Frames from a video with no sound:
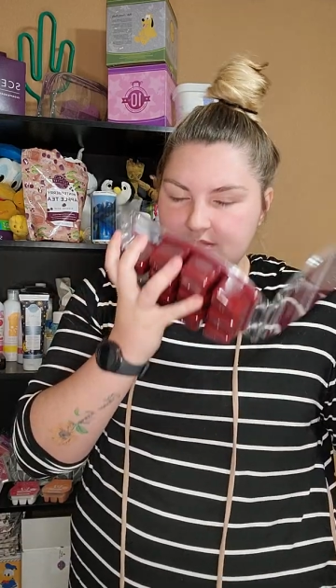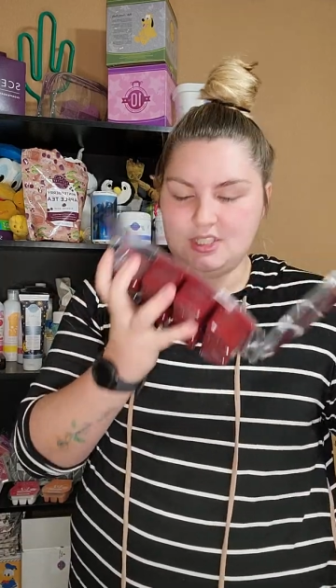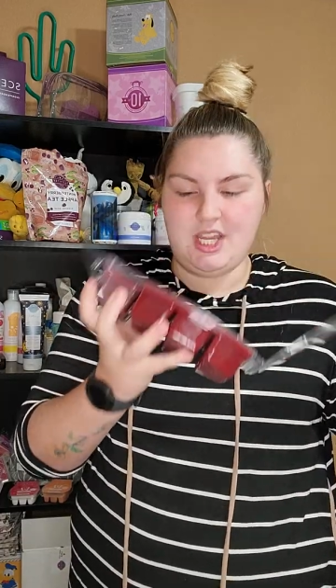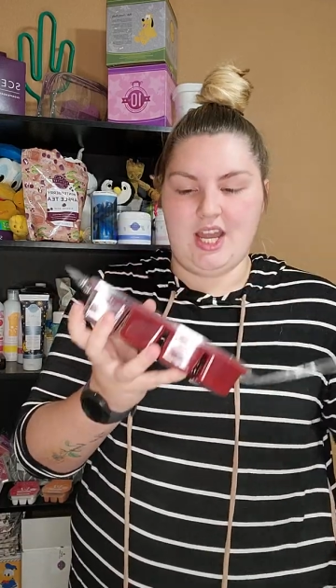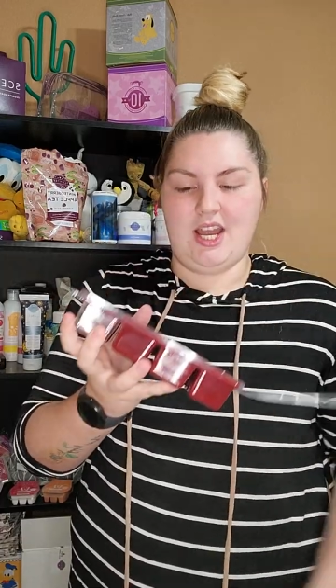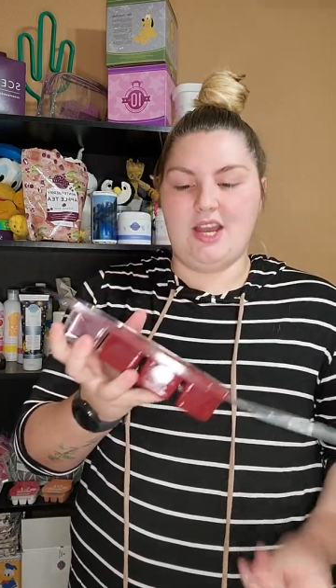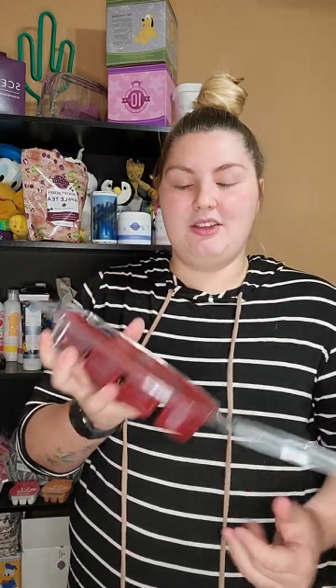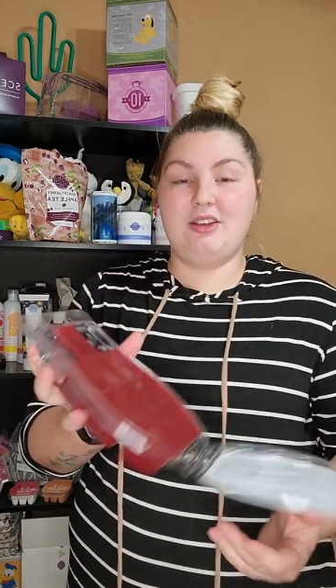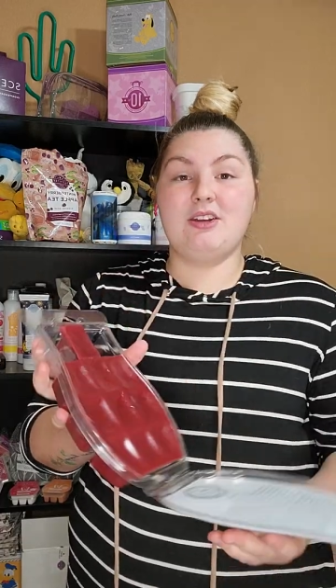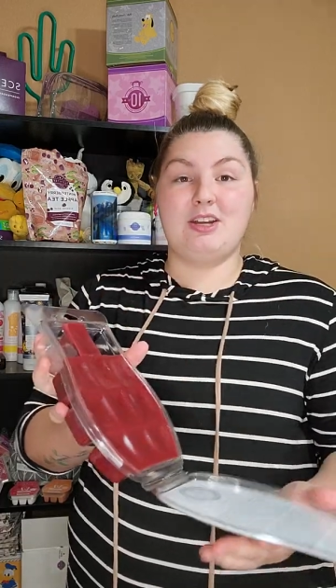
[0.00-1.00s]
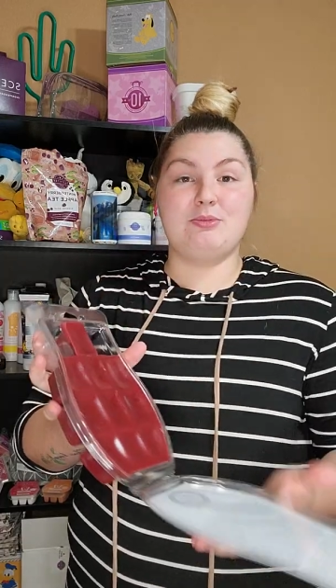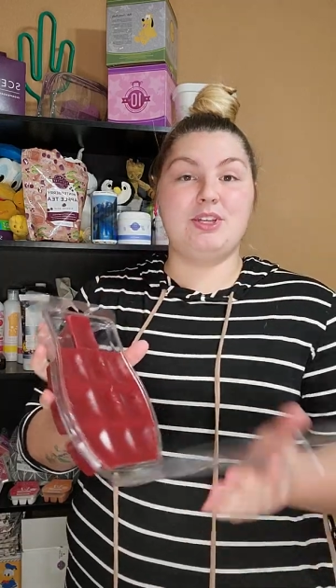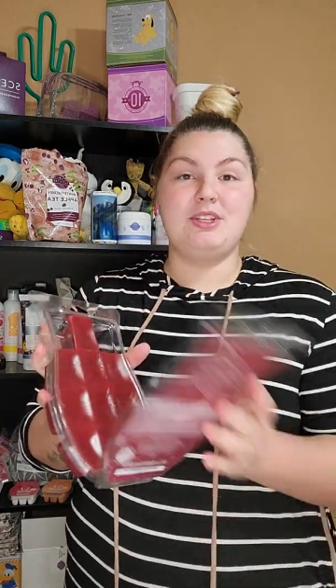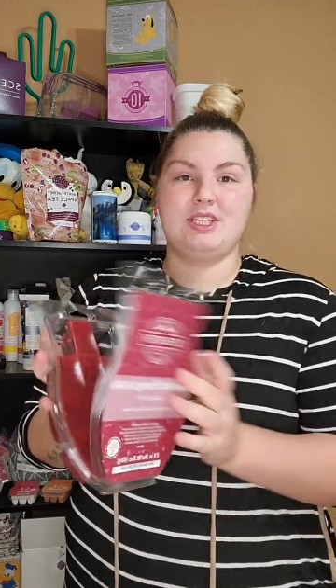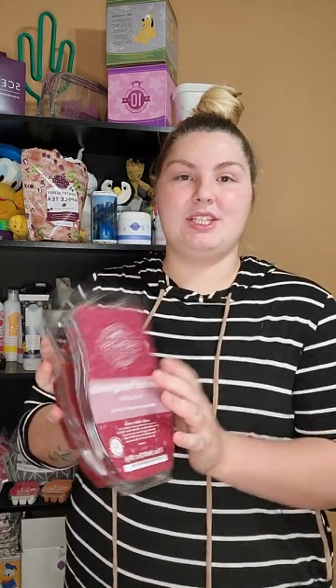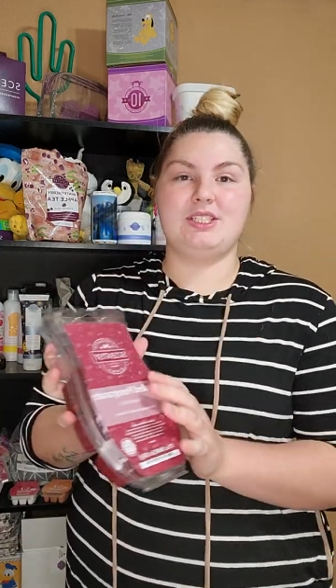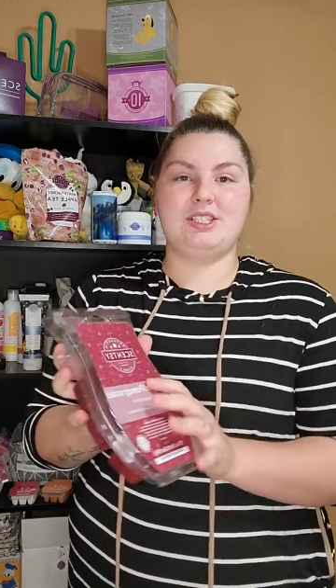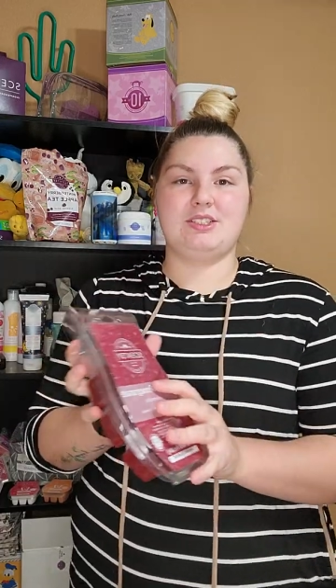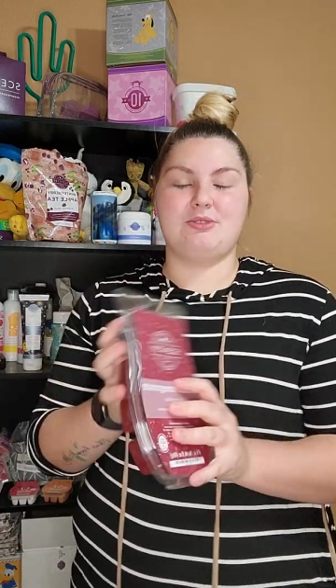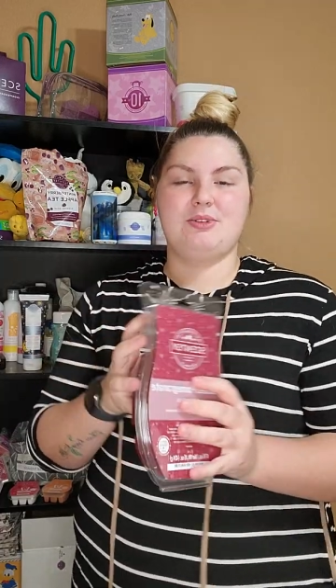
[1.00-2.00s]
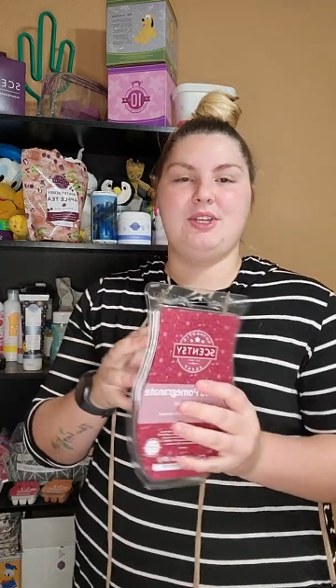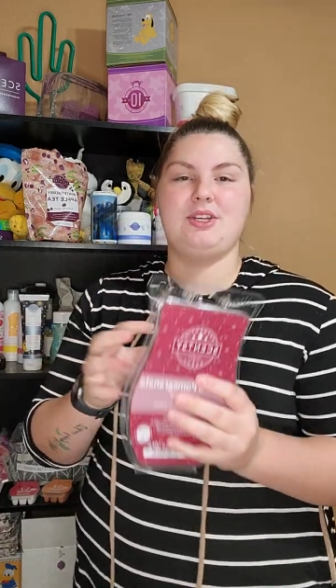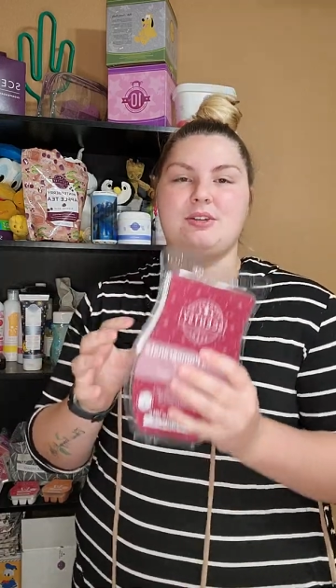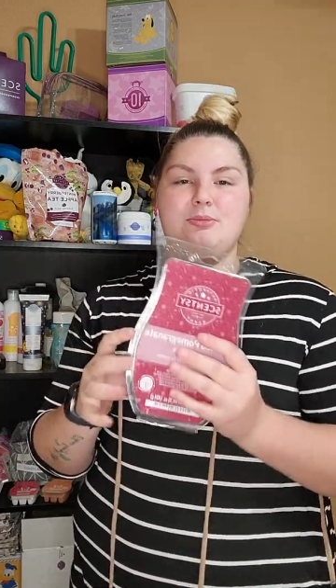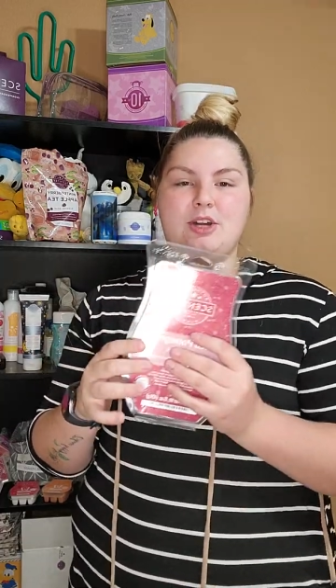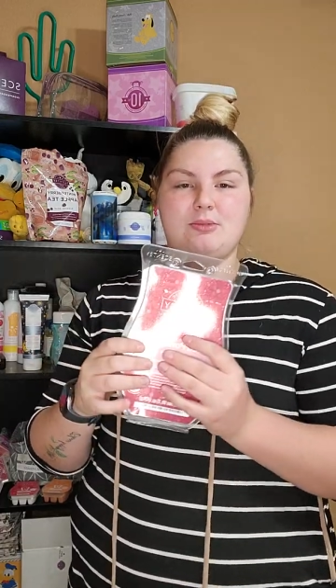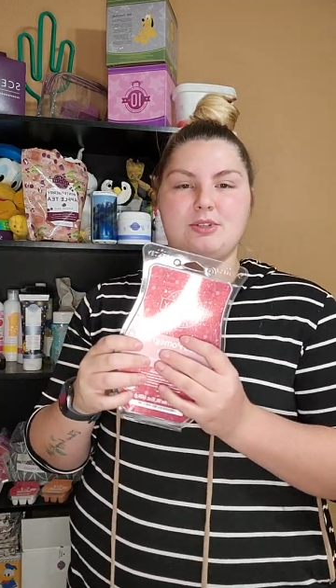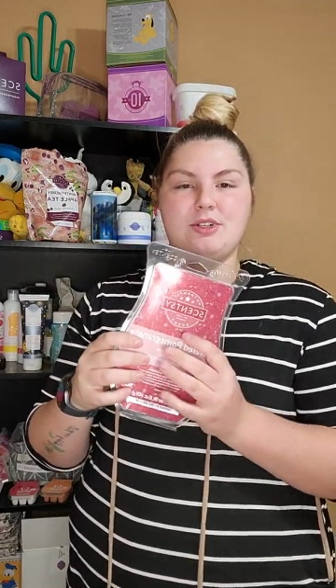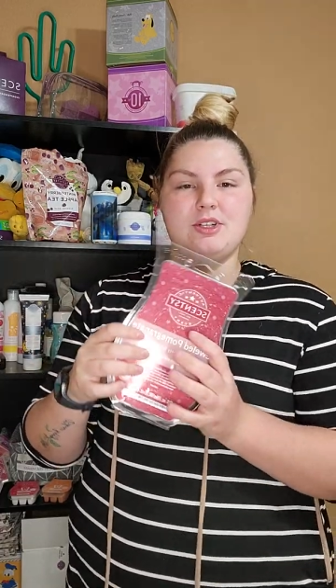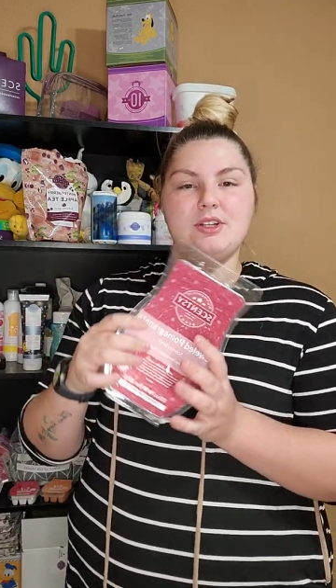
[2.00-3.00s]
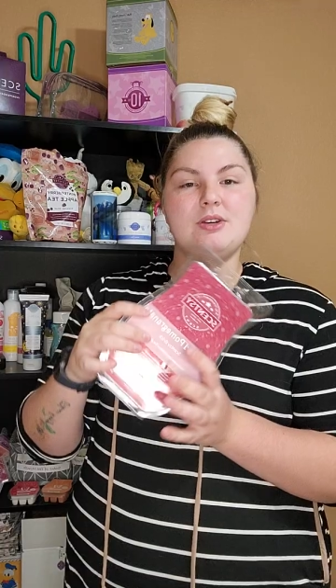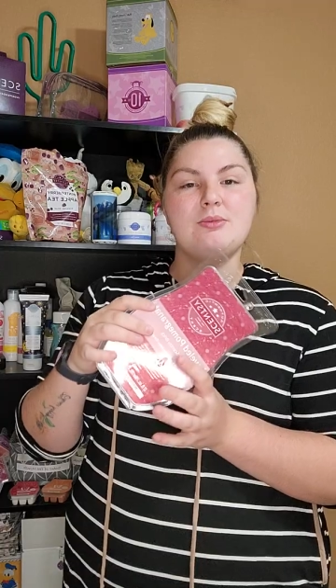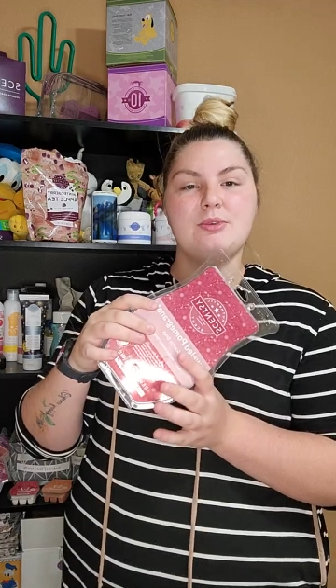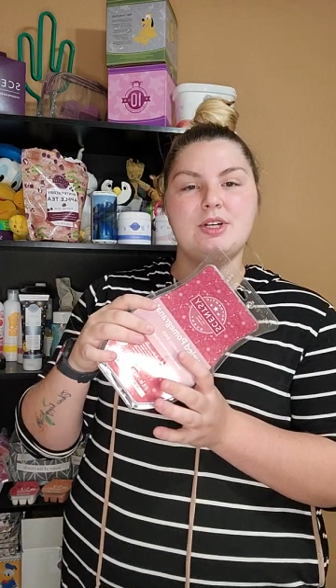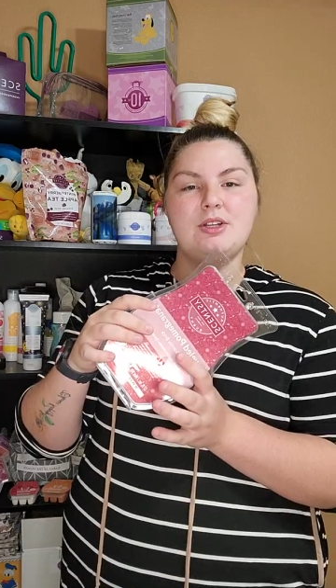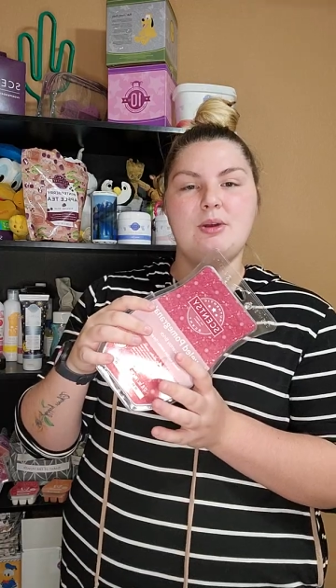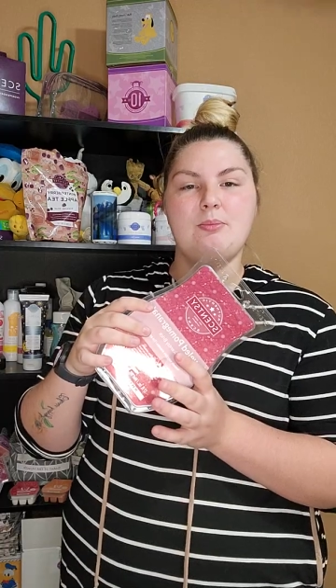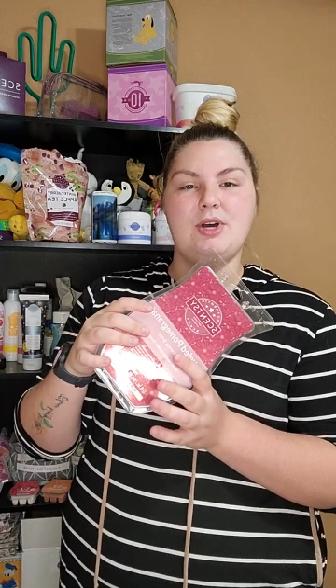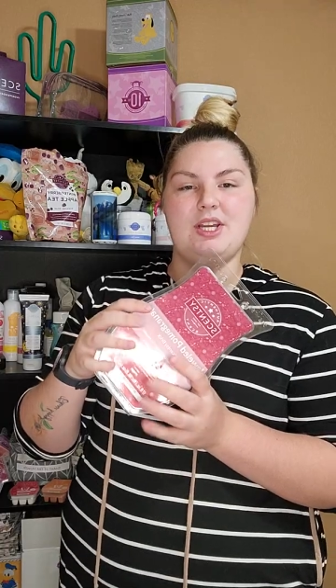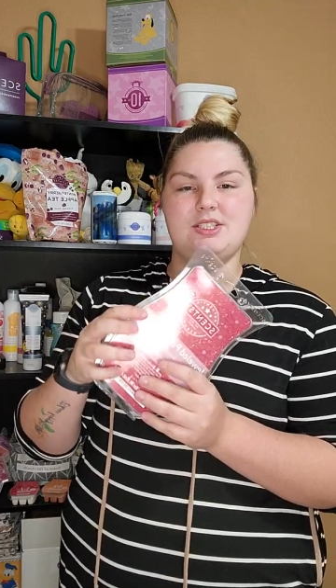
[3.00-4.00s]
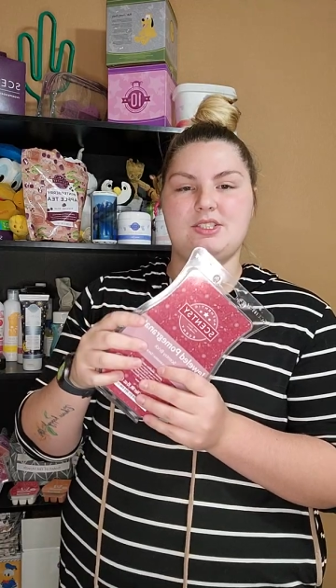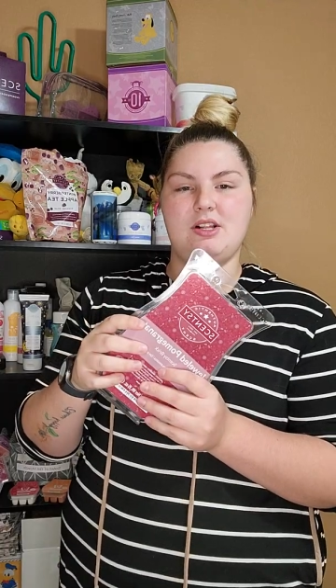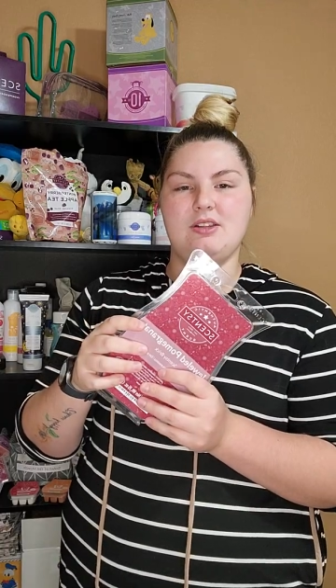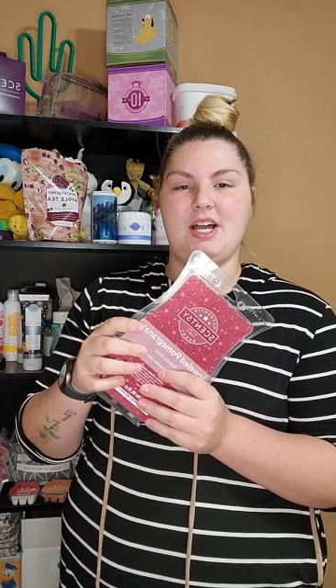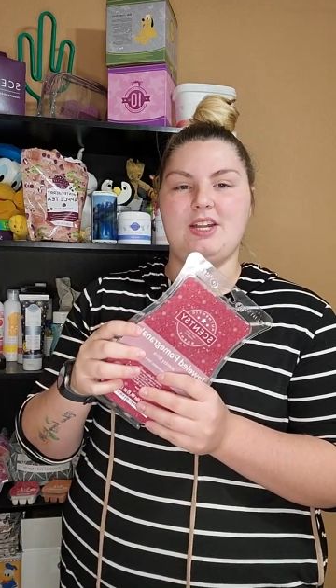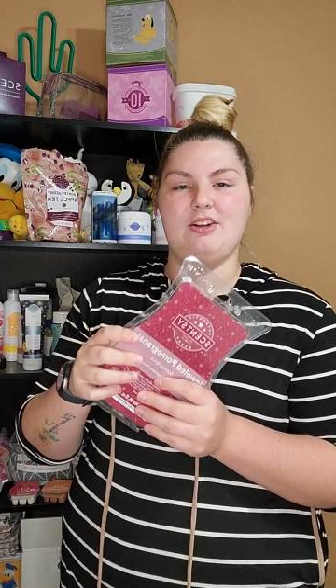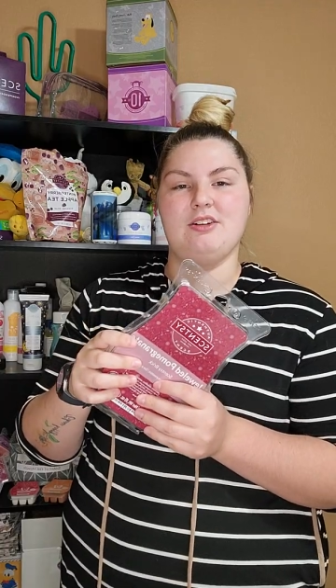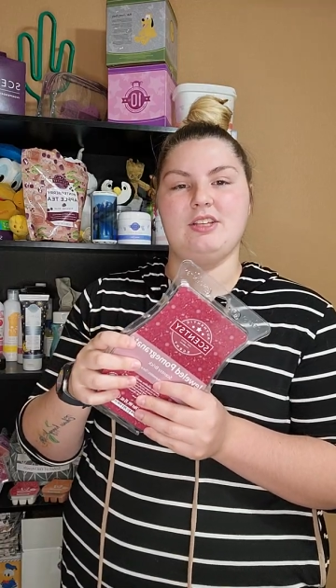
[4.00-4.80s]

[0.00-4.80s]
Yeah, I really like this. It's a really good pomegranate one, but it's lighter.